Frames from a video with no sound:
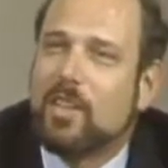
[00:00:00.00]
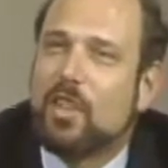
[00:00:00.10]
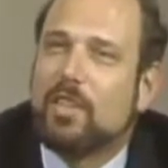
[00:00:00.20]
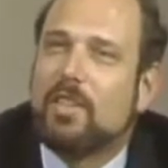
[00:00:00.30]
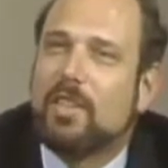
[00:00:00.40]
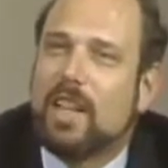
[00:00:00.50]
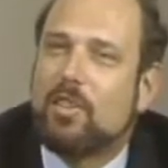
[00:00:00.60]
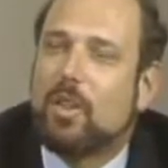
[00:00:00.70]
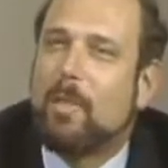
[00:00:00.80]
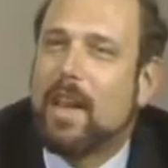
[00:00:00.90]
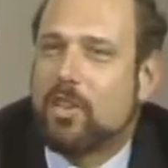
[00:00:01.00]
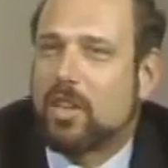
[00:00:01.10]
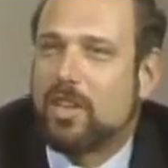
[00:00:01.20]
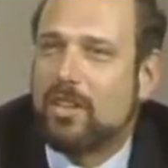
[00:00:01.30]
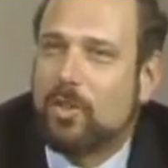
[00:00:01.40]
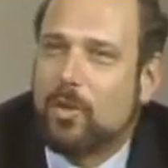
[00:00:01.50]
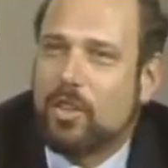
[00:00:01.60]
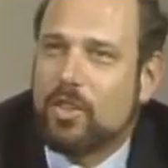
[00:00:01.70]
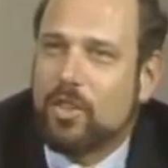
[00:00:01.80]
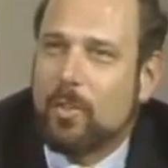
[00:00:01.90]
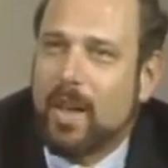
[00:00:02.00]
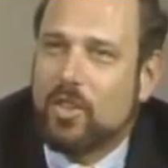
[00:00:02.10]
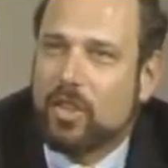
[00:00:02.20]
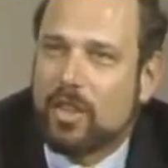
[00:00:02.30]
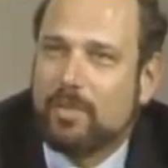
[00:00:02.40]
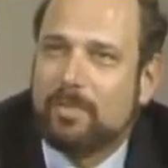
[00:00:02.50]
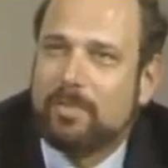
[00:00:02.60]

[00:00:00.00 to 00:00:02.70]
That's our magic. Unix is our magic.